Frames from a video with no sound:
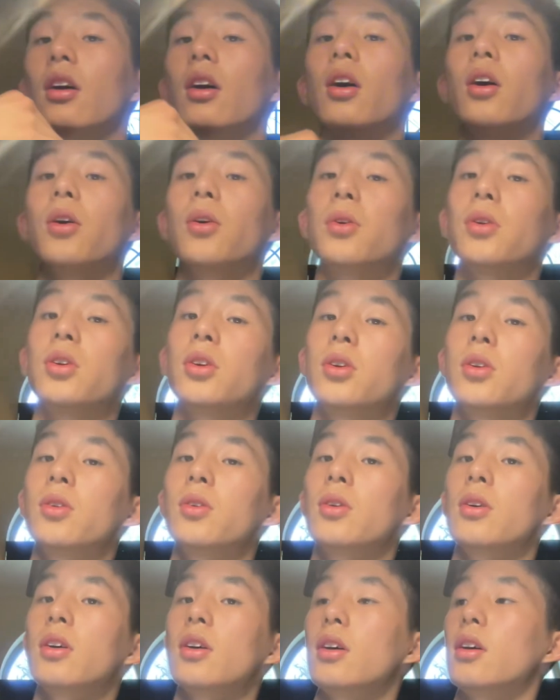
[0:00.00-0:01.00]
O U
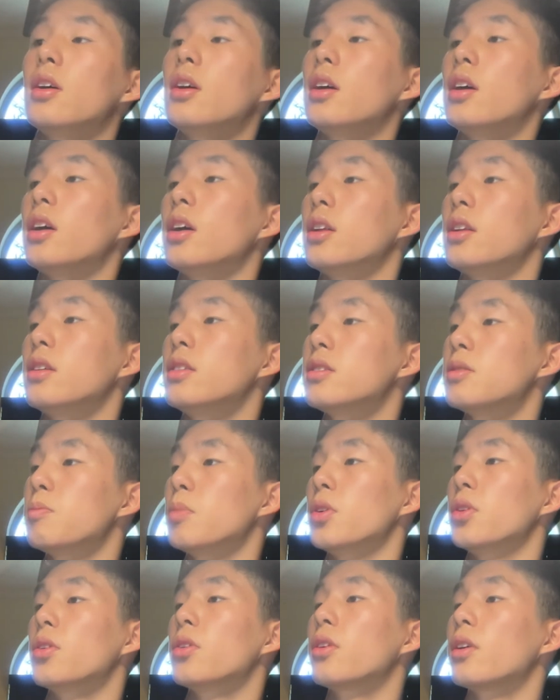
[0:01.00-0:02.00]
and its
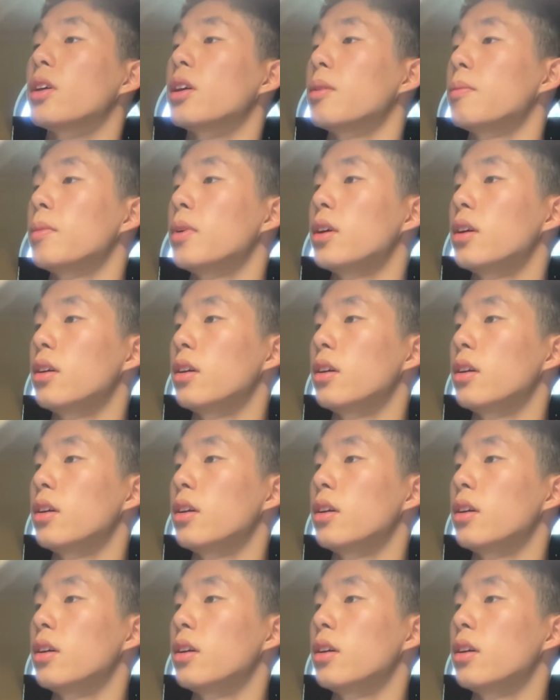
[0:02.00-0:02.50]
program,